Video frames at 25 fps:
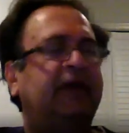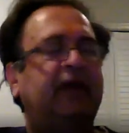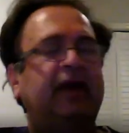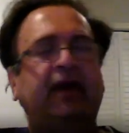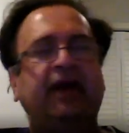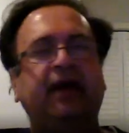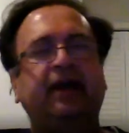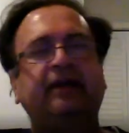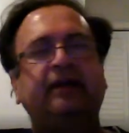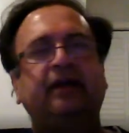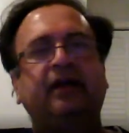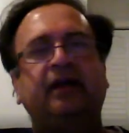
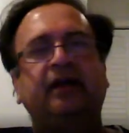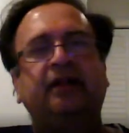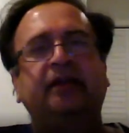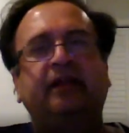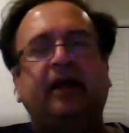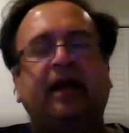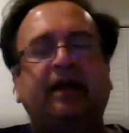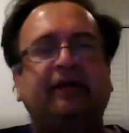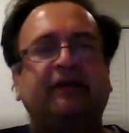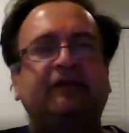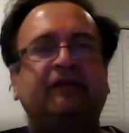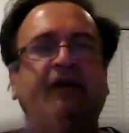and
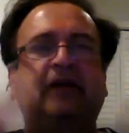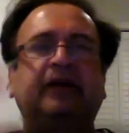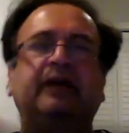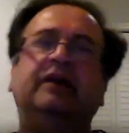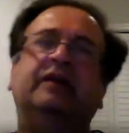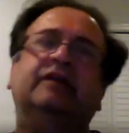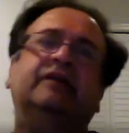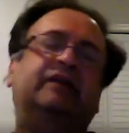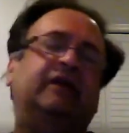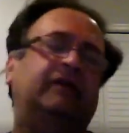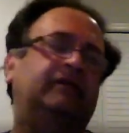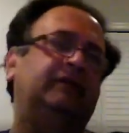that is the
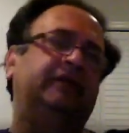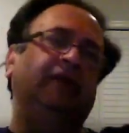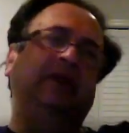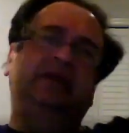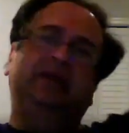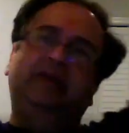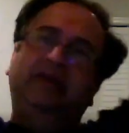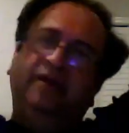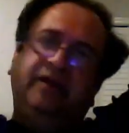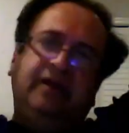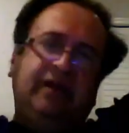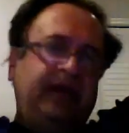
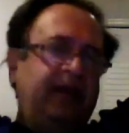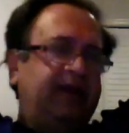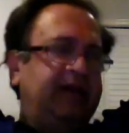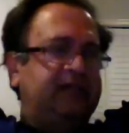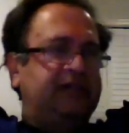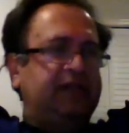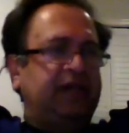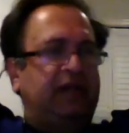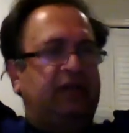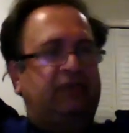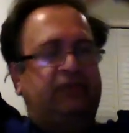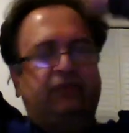subject in
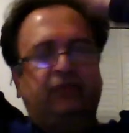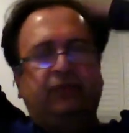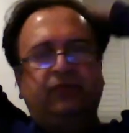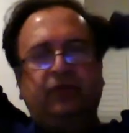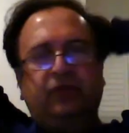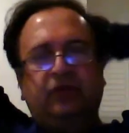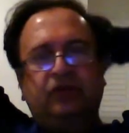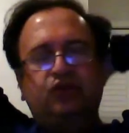itself.